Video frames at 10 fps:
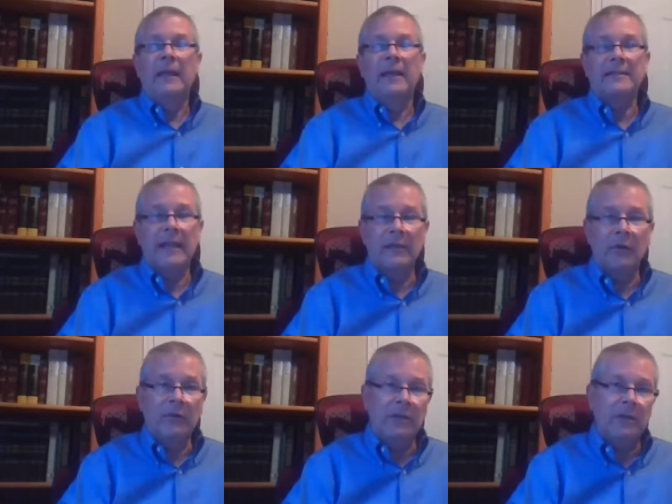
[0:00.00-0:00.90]
As I
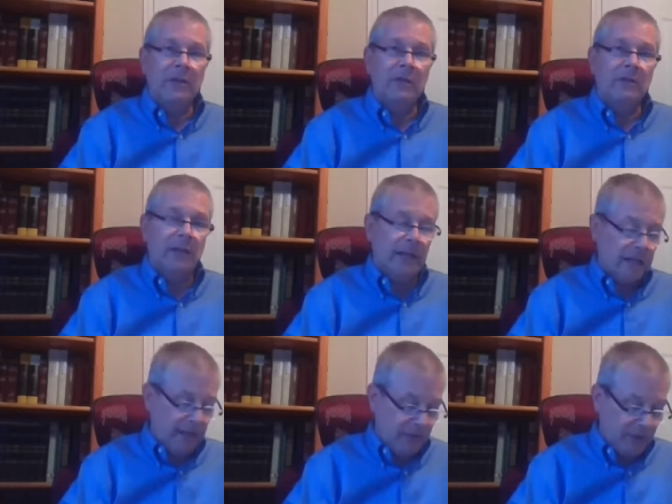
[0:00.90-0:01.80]
noted here
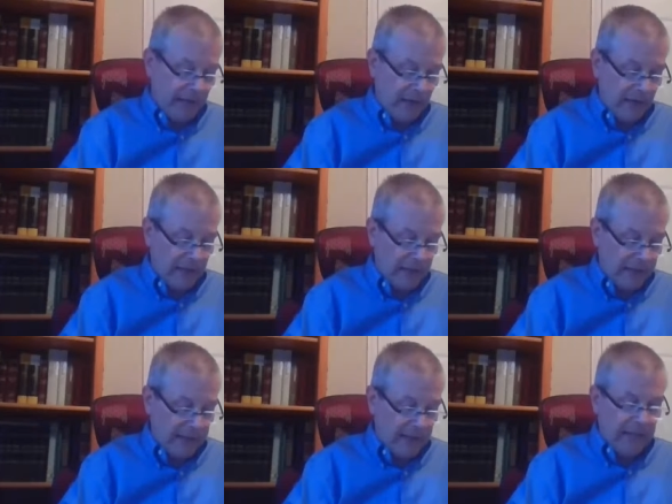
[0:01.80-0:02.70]
in your
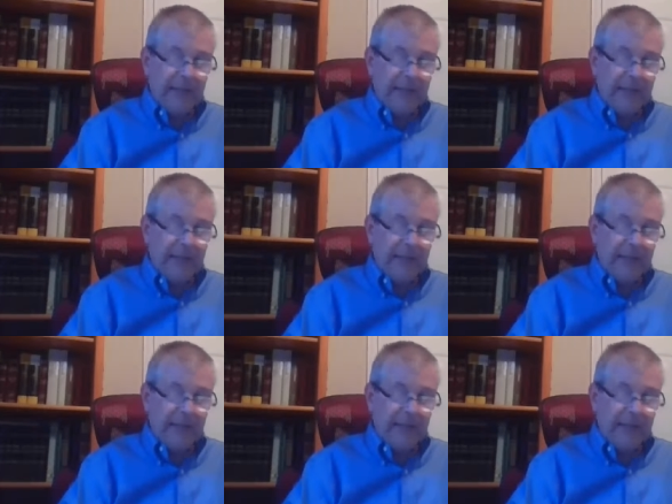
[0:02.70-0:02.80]
outline,